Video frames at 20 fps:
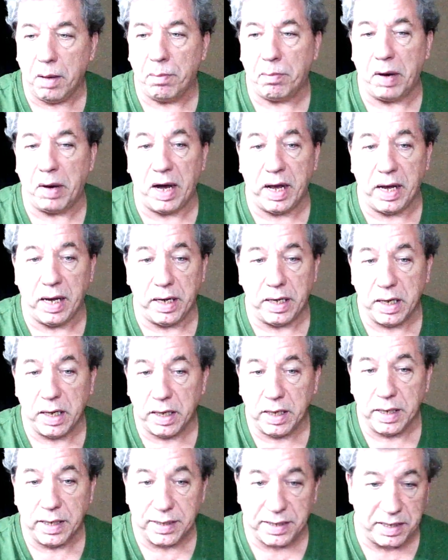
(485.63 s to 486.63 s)
by
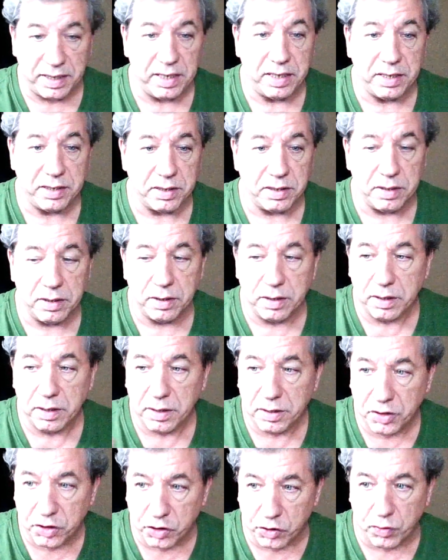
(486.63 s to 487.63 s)
seasoned
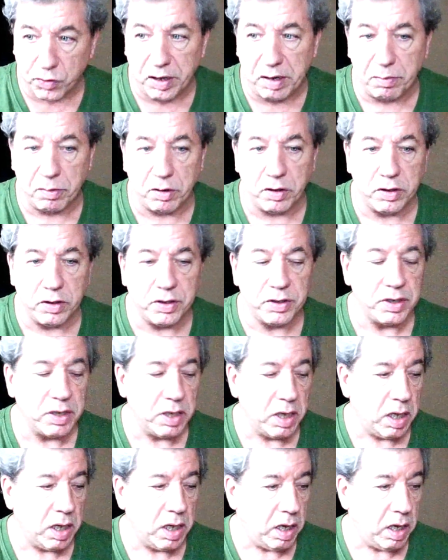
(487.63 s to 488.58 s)
streamers,